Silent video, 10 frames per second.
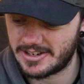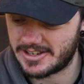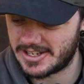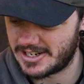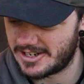
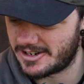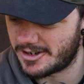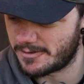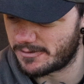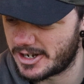then
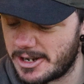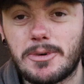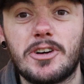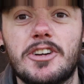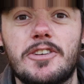hopefully
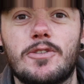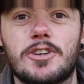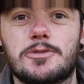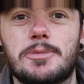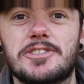my
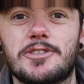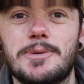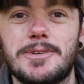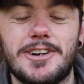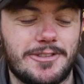rods will be
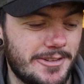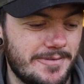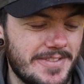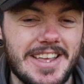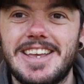screaming off.
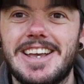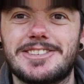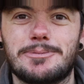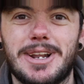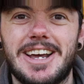
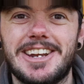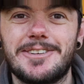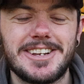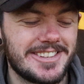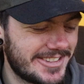That's the plan
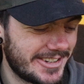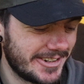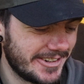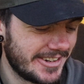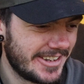anyways, so